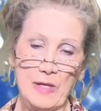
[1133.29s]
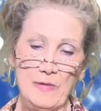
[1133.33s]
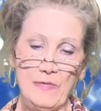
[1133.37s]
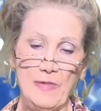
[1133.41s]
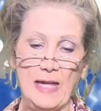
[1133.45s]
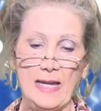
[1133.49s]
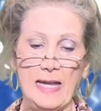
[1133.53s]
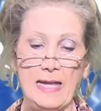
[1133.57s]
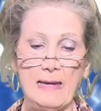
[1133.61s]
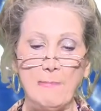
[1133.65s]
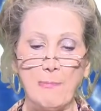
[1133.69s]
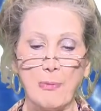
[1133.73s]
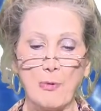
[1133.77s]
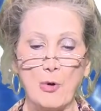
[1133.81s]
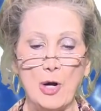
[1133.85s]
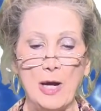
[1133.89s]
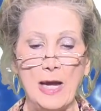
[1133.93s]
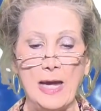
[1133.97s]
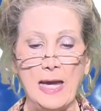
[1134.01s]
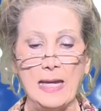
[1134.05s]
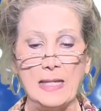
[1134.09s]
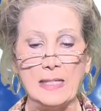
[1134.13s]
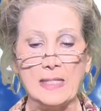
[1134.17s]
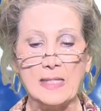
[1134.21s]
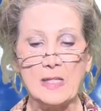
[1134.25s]
that He
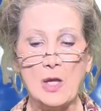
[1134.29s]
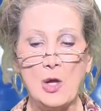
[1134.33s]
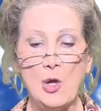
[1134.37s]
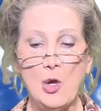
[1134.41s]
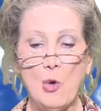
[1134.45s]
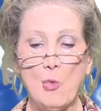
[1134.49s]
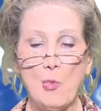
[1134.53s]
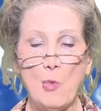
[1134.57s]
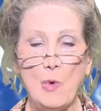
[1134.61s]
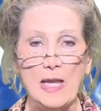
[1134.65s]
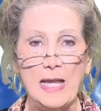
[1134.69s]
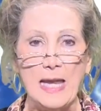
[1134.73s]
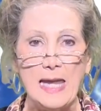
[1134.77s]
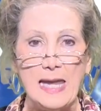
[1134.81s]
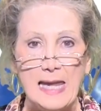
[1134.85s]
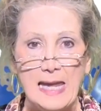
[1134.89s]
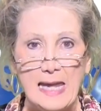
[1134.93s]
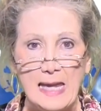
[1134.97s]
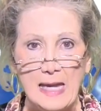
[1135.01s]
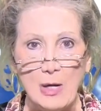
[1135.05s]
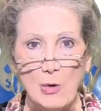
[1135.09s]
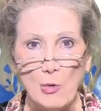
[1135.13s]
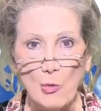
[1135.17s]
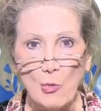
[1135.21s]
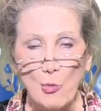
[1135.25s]
brings when
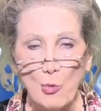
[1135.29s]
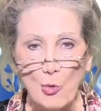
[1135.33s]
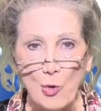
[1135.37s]
He